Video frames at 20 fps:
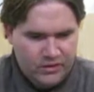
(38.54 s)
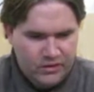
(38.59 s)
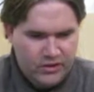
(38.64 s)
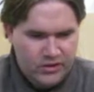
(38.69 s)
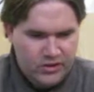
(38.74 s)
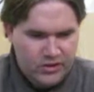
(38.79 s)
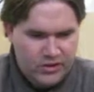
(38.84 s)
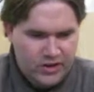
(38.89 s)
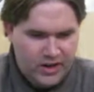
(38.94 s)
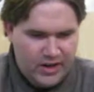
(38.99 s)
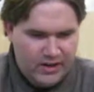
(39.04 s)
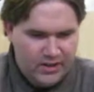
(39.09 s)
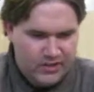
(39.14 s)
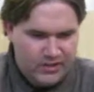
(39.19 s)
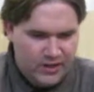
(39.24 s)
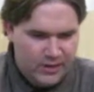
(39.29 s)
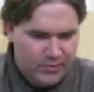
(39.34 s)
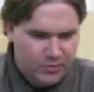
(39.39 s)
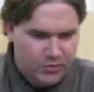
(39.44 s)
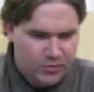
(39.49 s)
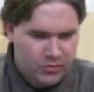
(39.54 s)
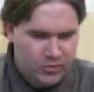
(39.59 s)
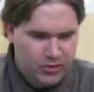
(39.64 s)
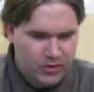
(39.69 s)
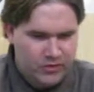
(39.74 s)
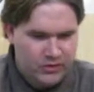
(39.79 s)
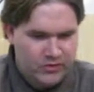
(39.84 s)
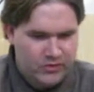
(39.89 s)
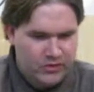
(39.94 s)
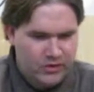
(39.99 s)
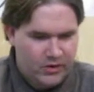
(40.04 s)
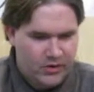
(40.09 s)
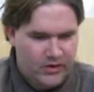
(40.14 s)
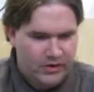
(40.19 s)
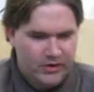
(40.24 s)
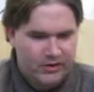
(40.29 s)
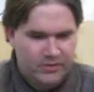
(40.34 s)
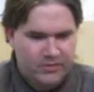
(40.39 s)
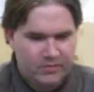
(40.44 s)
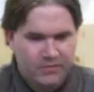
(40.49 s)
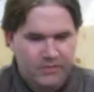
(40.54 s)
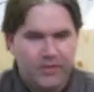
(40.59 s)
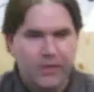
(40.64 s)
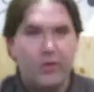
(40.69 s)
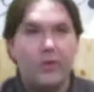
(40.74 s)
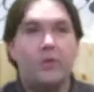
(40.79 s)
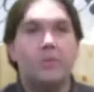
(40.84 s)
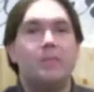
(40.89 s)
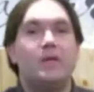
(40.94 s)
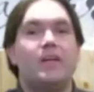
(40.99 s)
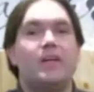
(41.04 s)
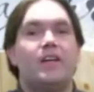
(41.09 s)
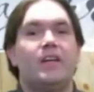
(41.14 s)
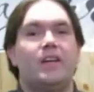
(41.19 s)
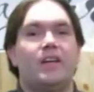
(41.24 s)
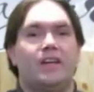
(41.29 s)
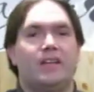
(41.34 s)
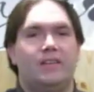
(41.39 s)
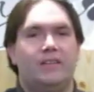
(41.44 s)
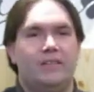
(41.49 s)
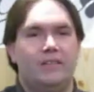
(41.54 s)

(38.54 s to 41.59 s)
in John chapter 1, starting at the very beginning.